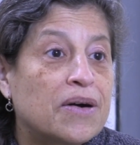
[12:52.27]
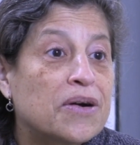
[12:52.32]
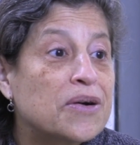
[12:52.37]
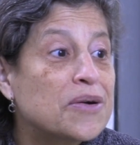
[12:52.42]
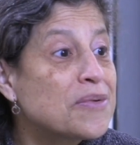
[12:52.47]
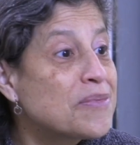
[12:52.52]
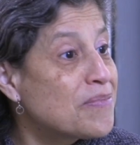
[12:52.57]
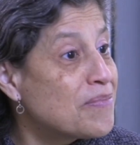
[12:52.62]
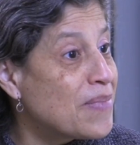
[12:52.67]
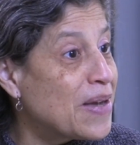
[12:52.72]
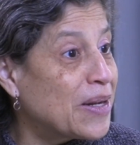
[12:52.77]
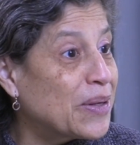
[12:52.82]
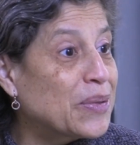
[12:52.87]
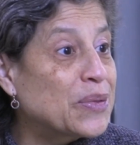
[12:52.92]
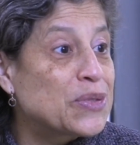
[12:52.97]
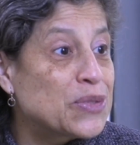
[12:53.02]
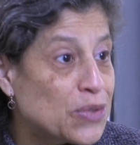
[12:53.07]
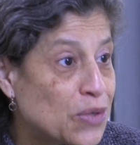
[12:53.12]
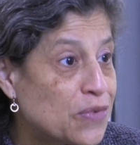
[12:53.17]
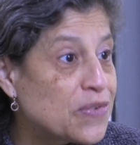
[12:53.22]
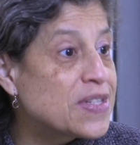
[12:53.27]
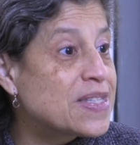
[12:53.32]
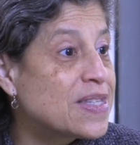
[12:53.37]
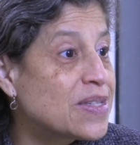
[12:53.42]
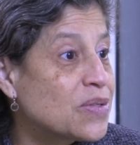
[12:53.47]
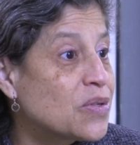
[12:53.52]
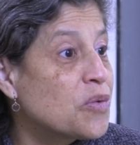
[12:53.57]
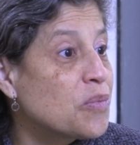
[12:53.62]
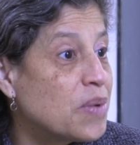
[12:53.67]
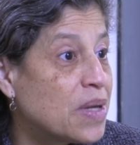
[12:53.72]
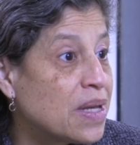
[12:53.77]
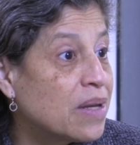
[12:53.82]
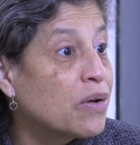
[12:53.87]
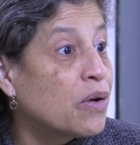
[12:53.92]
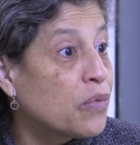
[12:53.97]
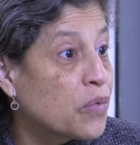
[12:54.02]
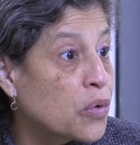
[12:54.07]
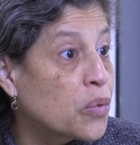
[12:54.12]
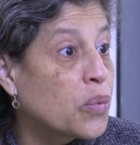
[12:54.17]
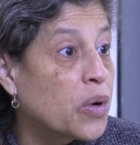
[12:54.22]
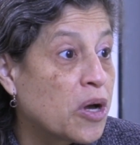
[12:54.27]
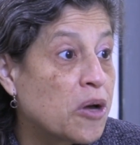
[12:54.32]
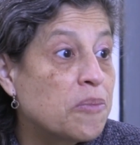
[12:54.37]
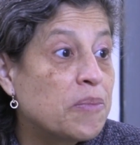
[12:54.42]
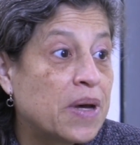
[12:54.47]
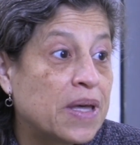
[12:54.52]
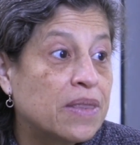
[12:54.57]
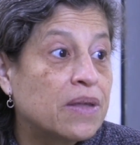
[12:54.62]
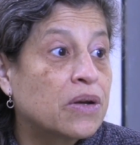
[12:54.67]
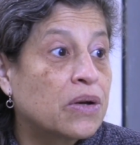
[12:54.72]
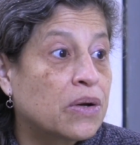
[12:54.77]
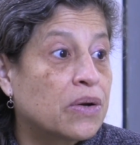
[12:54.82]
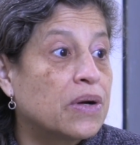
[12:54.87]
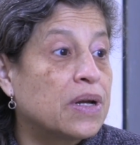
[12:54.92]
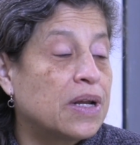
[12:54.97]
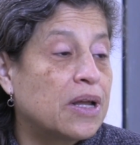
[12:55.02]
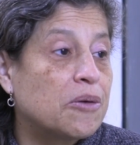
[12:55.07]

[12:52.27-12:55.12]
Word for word: our medical services are being overwhelmed by the current